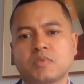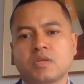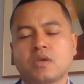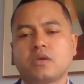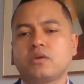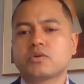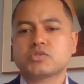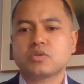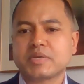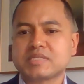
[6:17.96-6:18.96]
Here are
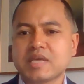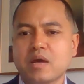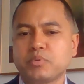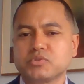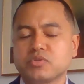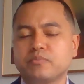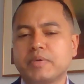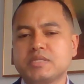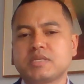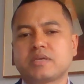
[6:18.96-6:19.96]
some examples of
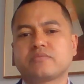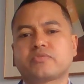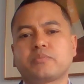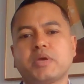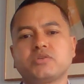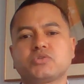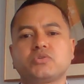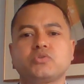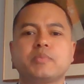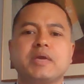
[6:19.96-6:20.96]
basic information
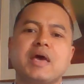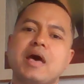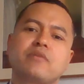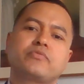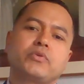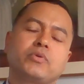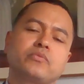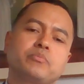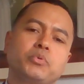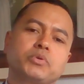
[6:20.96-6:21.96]
you may have for your
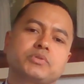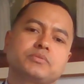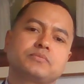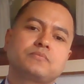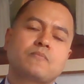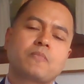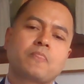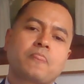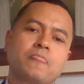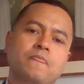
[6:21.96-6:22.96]
report.
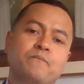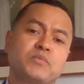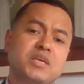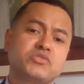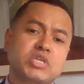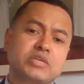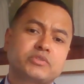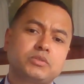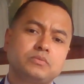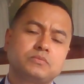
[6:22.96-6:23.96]
In
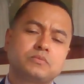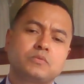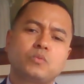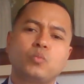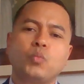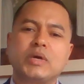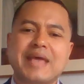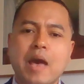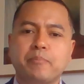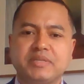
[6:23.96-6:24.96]
general, what
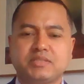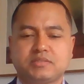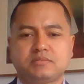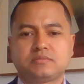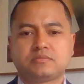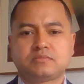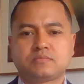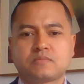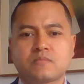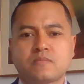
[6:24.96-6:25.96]
happened?
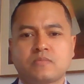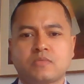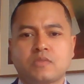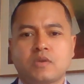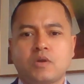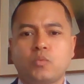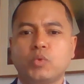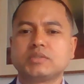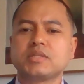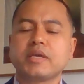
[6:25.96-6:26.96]
Where
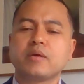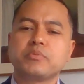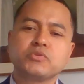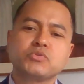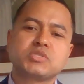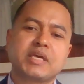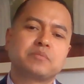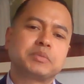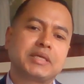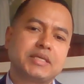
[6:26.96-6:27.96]
did the abuse
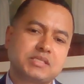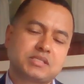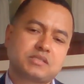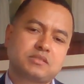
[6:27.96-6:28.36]
take place?